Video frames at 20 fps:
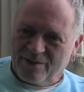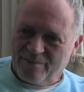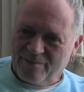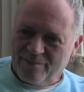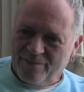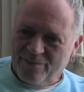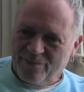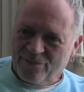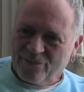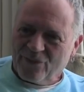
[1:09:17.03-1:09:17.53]
Mm
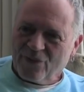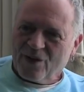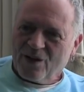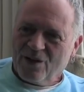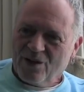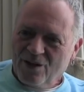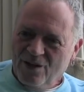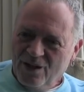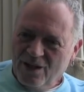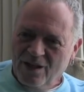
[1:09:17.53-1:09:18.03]
-hmm.
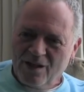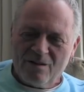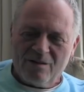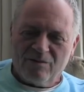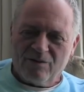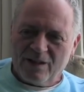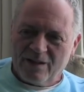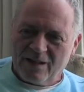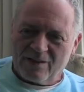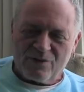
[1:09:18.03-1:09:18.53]
He,
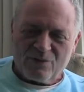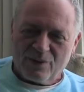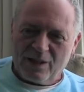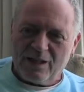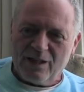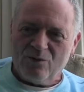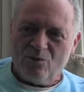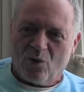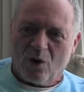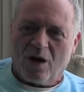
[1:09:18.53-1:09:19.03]
that's what
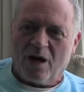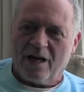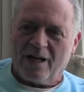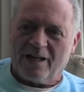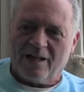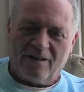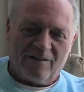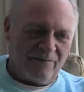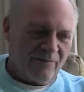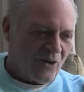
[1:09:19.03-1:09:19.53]
he
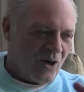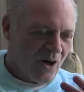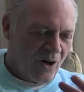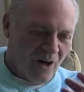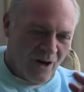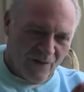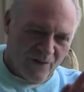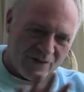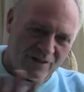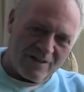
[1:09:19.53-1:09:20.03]
wanted of
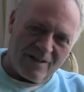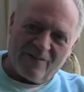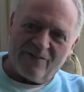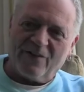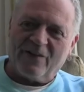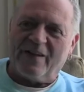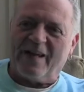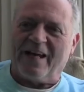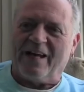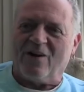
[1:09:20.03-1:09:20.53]
all the
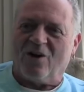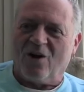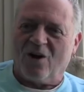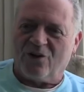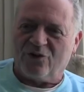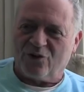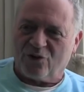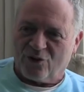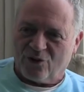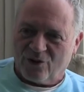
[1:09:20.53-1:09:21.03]
stuff on that
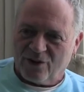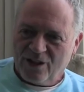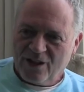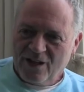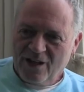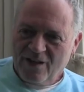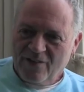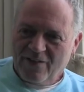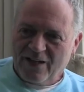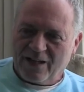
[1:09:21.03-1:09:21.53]
altar,
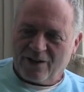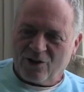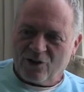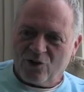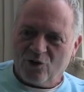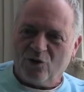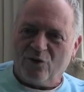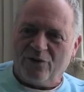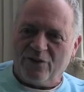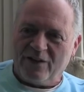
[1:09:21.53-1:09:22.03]
that
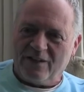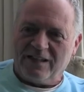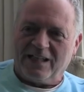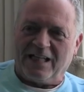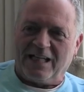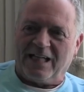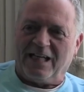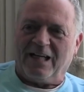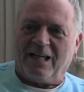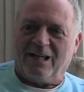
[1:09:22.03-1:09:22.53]
goofy
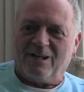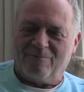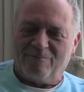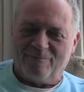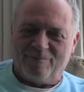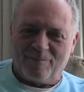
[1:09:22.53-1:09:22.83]
leg.